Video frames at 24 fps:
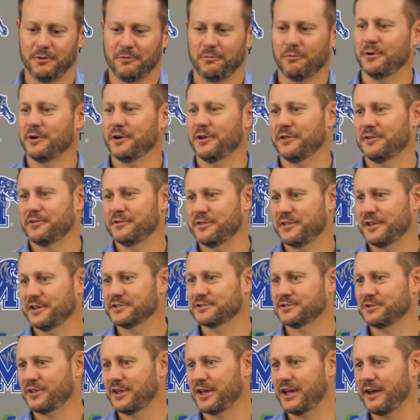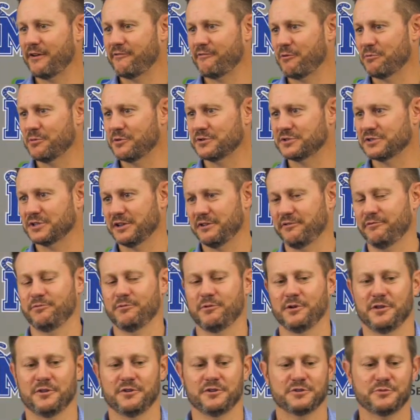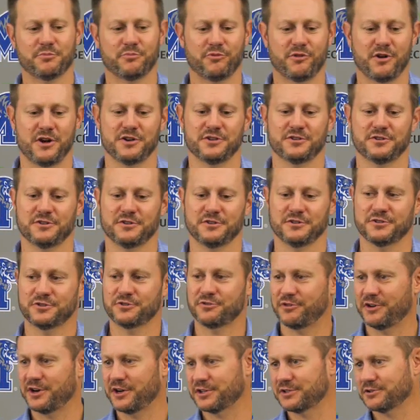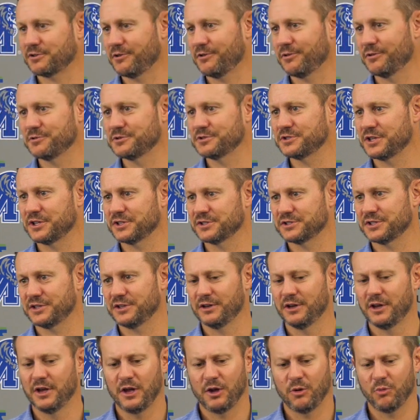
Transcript: what other things do they have up their sleeve whether it's pressures tricks all those things and